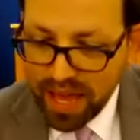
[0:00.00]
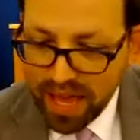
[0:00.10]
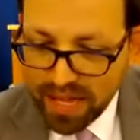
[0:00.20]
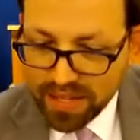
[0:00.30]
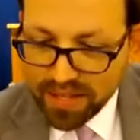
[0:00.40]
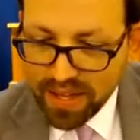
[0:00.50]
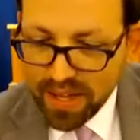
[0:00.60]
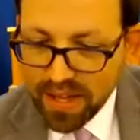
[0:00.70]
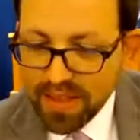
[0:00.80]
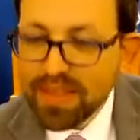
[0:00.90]
And
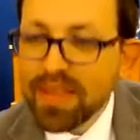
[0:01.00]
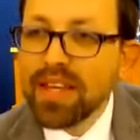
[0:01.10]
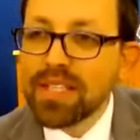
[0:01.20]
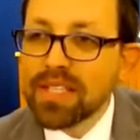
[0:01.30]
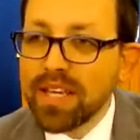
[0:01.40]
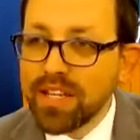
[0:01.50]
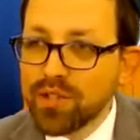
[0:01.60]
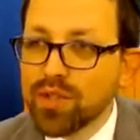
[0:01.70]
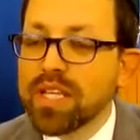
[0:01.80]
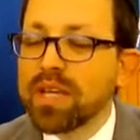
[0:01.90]
it's
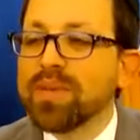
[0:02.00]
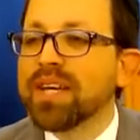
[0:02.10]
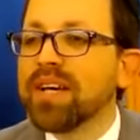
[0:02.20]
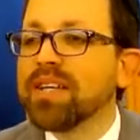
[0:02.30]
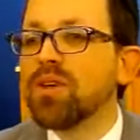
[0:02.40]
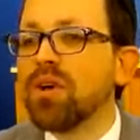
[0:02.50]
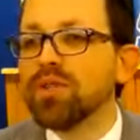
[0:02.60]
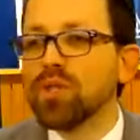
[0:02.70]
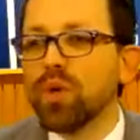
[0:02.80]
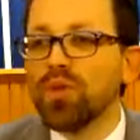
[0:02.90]
interesting because
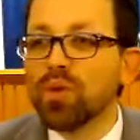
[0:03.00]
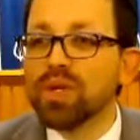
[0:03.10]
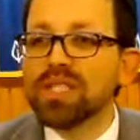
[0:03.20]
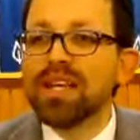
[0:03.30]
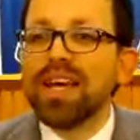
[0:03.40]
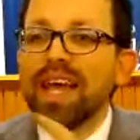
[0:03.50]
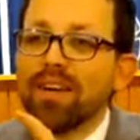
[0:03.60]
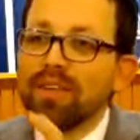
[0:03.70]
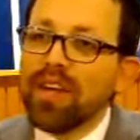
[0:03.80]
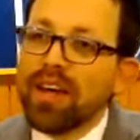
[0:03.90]
also there was an
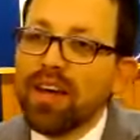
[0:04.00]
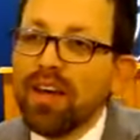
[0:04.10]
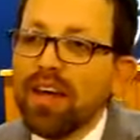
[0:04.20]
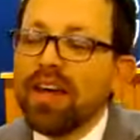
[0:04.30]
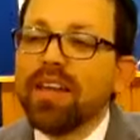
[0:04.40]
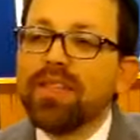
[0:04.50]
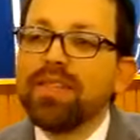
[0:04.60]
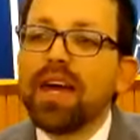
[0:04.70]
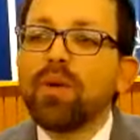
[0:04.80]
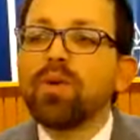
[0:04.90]
area
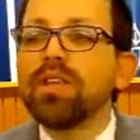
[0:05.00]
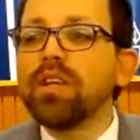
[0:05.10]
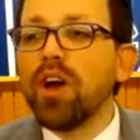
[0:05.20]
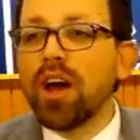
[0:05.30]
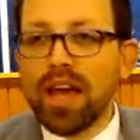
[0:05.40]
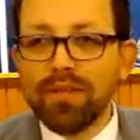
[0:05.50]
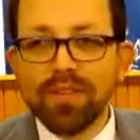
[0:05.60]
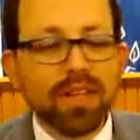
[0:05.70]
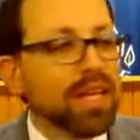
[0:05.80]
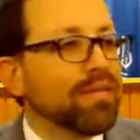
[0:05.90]
that did not have
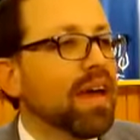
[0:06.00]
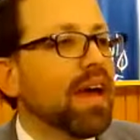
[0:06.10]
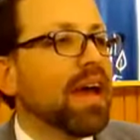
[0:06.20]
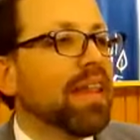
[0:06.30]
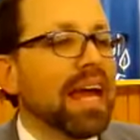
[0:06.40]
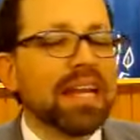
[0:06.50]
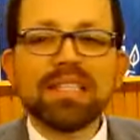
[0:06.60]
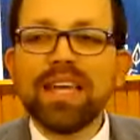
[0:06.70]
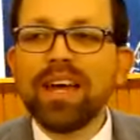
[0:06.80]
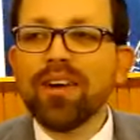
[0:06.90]
to leave, and that is
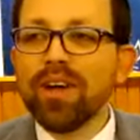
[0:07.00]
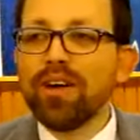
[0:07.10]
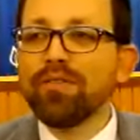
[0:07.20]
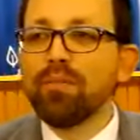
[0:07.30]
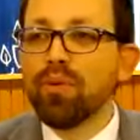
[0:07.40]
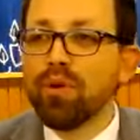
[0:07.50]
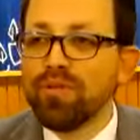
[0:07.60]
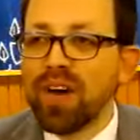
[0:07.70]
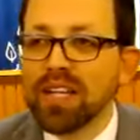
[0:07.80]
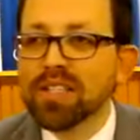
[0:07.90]
the area of
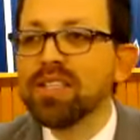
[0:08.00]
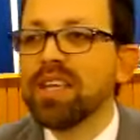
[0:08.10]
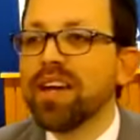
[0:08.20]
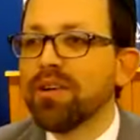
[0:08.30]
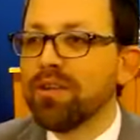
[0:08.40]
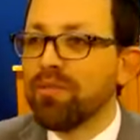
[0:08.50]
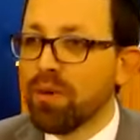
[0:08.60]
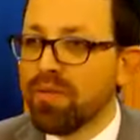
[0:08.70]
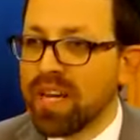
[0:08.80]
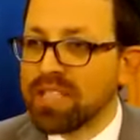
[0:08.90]
Provence. The area of
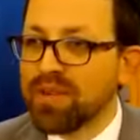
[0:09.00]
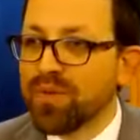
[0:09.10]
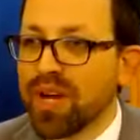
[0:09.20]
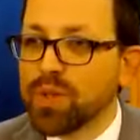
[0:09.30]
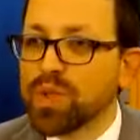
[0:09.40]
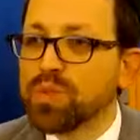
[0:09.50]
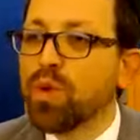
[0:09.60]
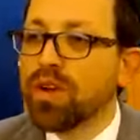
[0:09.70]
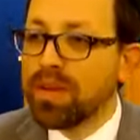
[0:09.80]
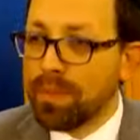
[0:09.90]
Provence in France was
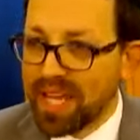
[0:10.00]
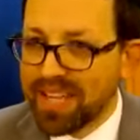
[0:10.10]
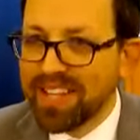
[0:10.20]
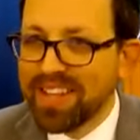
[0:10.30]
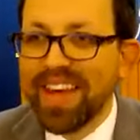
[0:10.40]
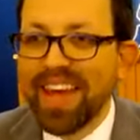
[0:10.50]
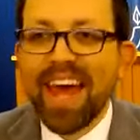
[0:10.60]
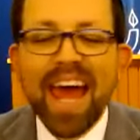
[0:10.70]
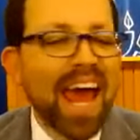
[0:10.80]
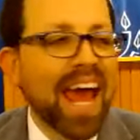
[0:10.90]
more independent,
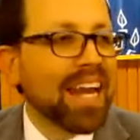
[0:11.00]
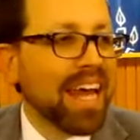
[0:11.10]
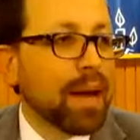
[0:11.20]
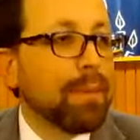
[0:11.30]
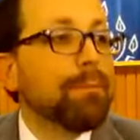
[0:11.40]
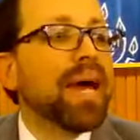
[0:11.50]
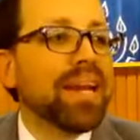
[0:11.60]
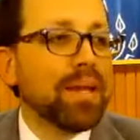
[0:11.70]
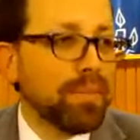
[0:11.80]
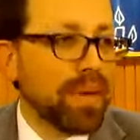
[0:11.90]
and it had
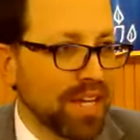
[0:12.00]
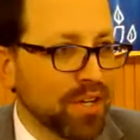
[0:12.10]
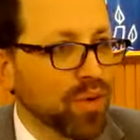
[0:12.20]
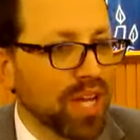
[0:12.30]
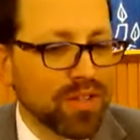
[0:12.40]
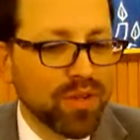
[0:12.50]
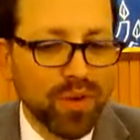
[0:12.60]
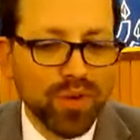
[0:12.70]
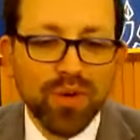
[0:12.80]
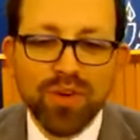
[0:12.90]
many, many great
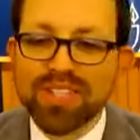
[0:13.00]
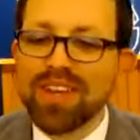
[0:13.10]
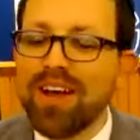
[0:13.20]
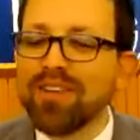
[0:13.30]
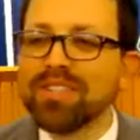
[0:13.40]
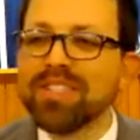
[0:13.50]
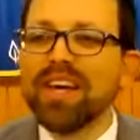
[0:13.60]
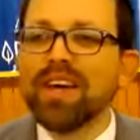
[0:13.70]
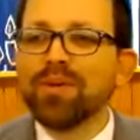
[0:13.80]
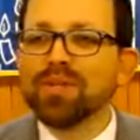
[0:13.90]
Torah scholars.
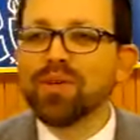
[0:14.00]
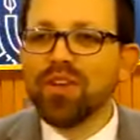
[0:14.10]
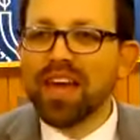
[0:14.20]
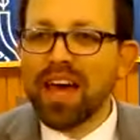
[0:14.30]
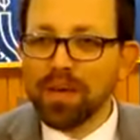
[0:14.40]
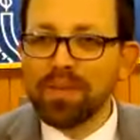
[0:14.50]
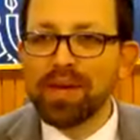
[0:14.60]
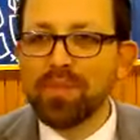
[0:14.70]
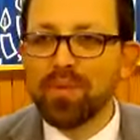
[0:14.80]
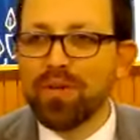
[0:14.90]
It was called
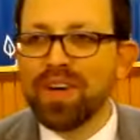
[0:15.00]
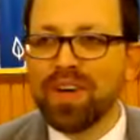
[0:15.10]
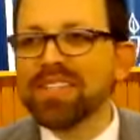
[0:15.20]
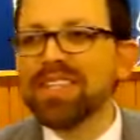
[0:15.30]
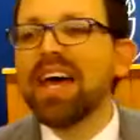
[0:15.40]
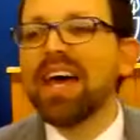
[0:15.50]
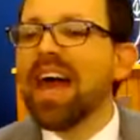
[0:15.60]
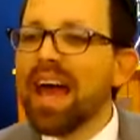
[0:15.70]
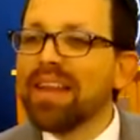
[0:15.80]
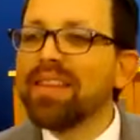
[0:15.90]
Chachmei Provence,
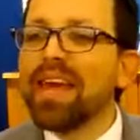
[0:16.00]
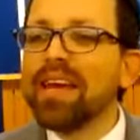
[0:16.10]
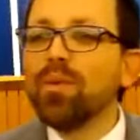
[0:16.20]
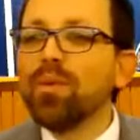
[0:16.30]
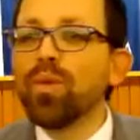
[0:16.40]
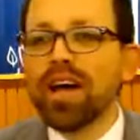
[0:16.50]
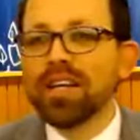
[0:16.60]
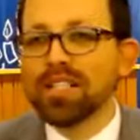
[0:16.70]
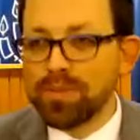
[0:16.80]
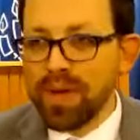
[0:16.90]
and they were not
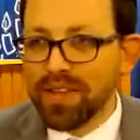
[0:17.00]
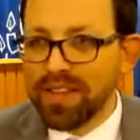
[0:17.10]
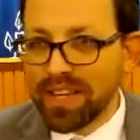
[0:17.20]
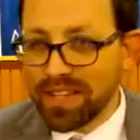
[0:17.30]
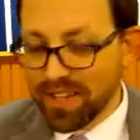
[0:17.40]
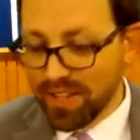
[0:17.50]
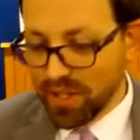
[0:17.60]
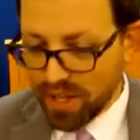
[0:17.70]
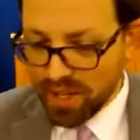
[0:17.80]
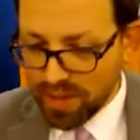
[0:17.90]
expelled
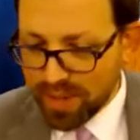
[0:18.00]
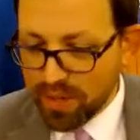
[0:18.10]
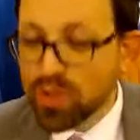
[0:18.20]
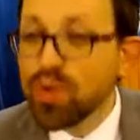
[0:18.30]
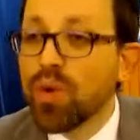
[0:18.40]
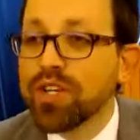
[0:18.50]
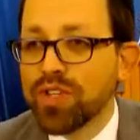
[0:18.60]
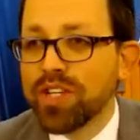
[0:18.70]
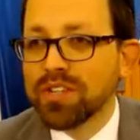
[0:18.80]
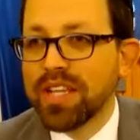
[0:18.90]
until about
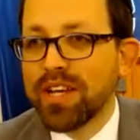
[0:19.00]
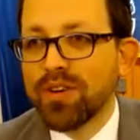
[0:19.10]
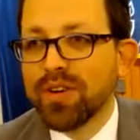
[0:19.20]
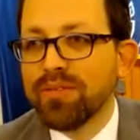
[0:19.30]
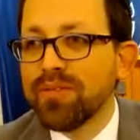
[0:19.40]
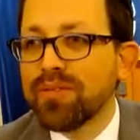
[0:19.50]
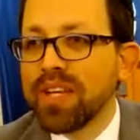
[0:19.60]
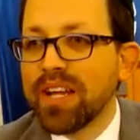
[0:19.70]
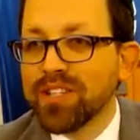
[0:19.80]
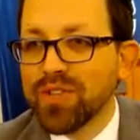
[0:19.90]
200 years later in
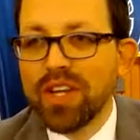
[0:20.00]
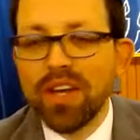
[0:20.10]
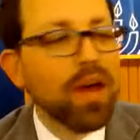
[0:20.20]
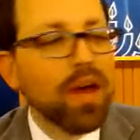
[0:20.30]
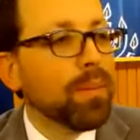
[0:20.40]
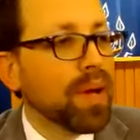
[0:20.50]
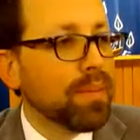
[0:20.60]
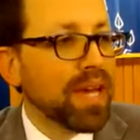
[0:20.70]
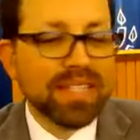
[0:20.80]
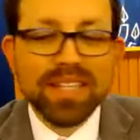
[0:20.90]
1500.
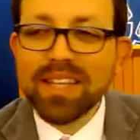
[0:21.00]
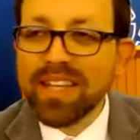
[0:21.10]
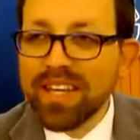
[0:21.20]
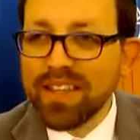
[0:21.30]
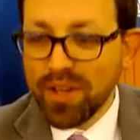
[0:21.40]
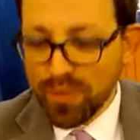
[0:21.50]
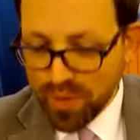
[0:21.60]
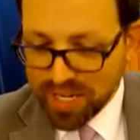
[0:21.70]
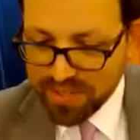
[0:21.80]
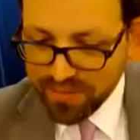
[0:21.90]
But basically, the
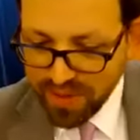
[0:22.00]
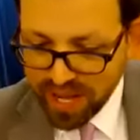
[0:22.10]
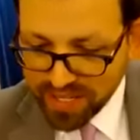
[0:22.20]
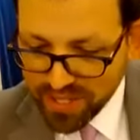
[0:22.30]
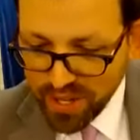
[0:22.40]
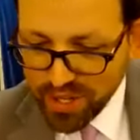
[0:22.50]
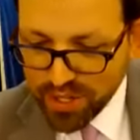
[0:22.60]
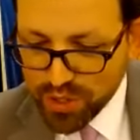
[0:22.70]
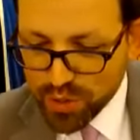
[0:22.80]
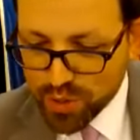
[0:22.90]
rest of France,
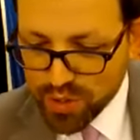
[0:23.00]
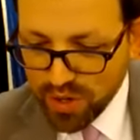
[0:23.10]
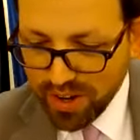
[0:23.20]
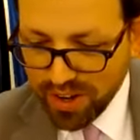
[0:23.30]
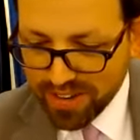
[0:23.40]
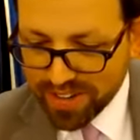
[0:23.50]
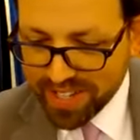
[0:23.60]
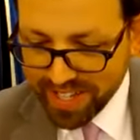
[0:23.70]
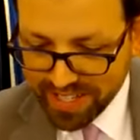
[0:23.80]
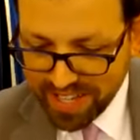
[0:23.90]
Jews are
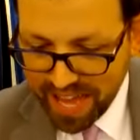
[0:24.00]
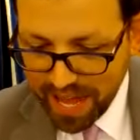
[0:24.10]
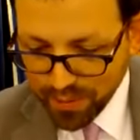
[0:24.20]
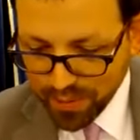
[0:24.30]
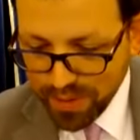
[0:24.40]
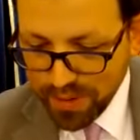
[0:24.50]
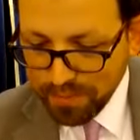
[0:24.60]
kicked out.